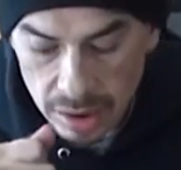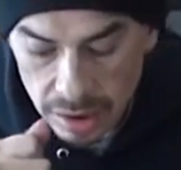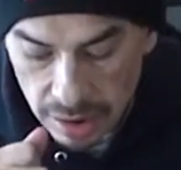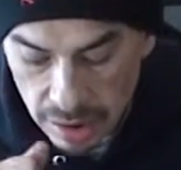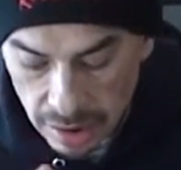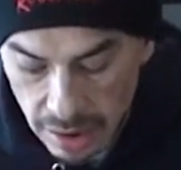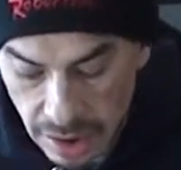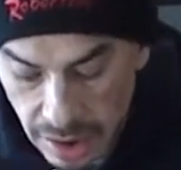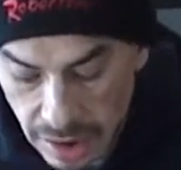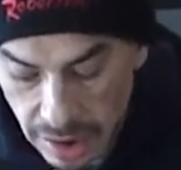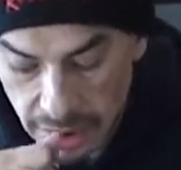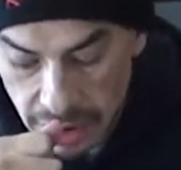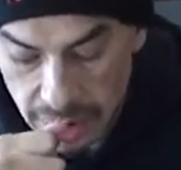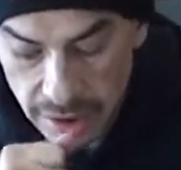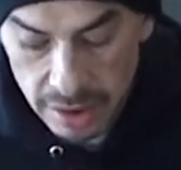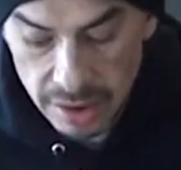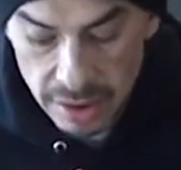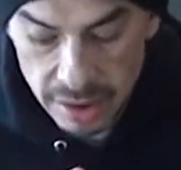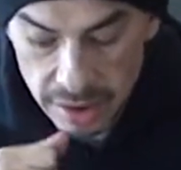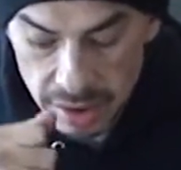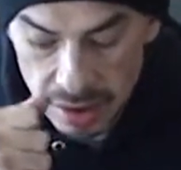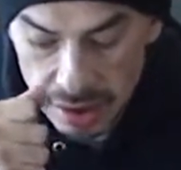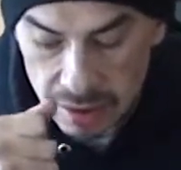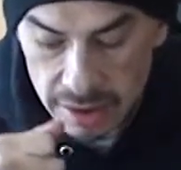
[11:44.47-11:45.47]
Yeah.
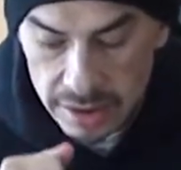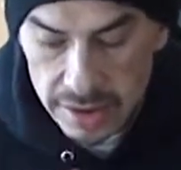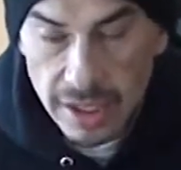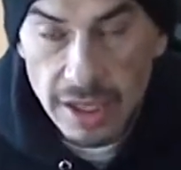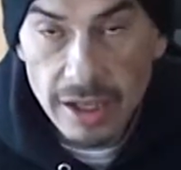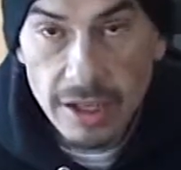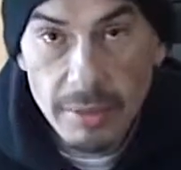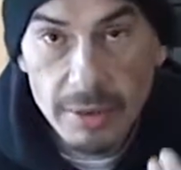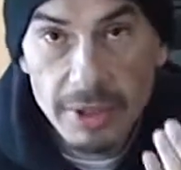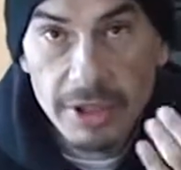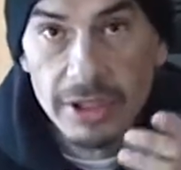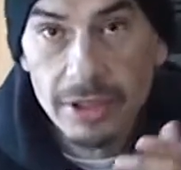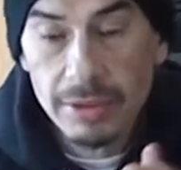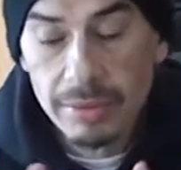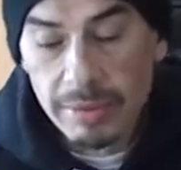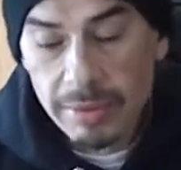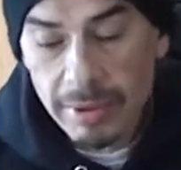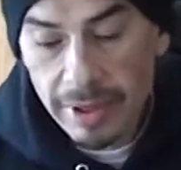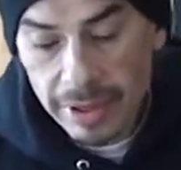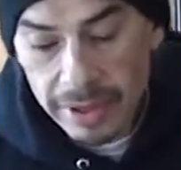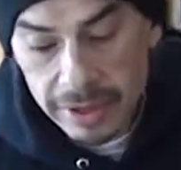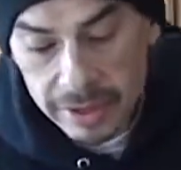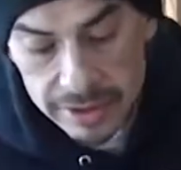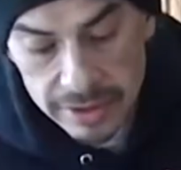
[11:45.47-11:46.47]
Tell them a little bit
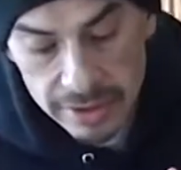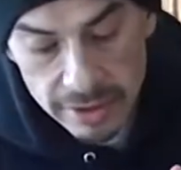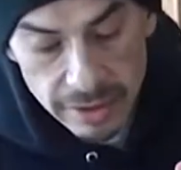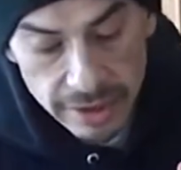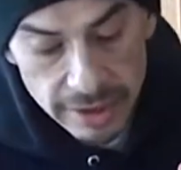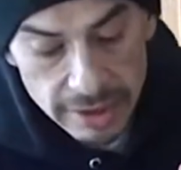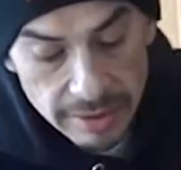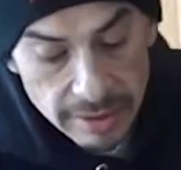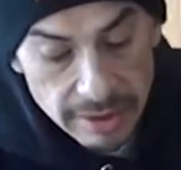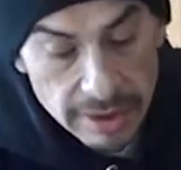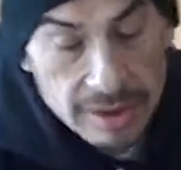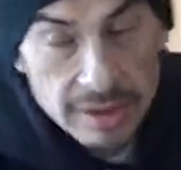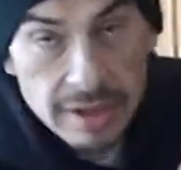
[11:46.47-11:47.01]
about your story.